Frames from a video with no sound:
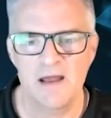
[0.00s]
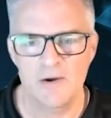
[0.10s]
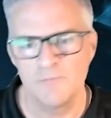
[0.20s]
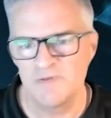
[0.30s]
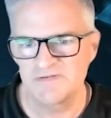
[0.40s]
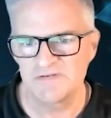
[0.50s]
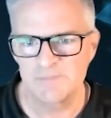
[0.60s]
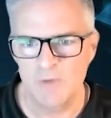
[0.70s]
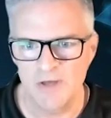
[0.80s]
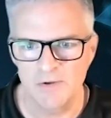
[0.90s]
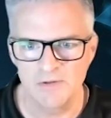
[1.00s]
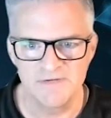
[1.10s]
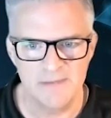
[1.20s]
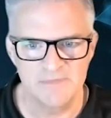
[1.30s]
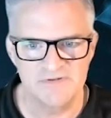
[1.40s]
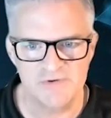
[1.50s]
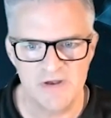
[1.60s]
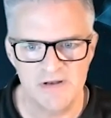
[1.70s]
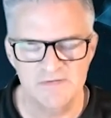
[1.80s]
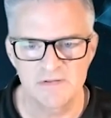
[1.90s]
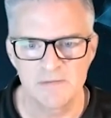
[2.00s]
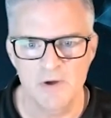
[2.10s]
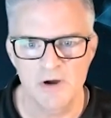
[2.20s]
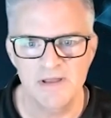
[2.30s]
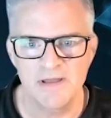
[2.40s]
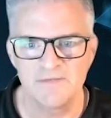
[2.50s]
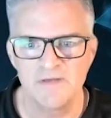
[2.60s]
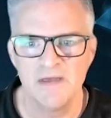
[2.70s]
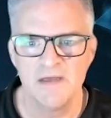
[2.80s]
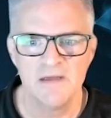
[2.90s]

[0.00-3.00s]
our business model and demonstrated to the market